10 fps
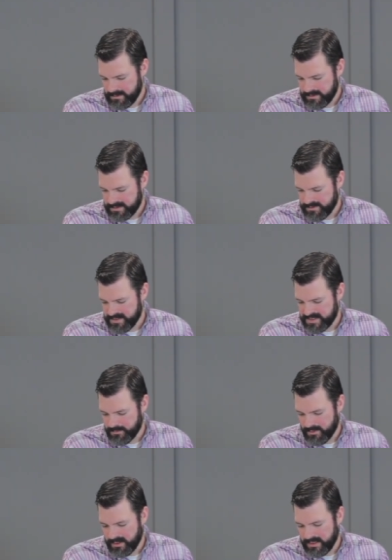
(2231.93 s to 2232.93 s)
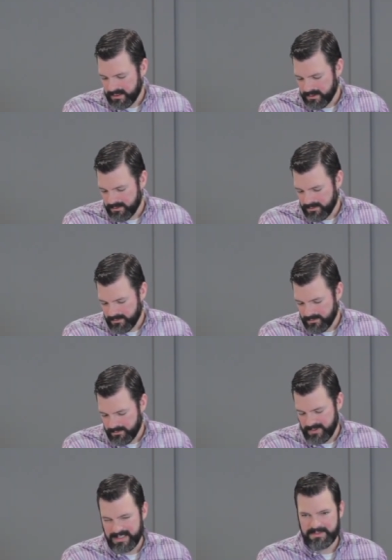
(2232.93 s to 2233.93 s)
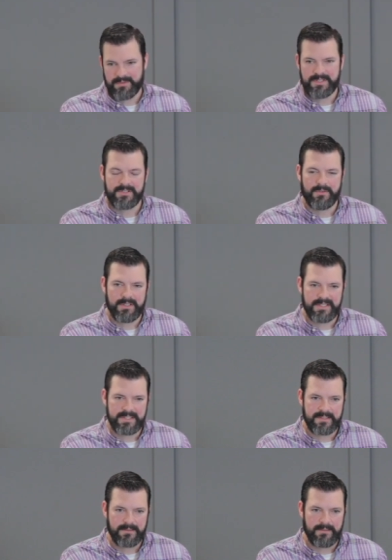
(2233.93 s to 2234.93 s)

So this morning, we get to rejoice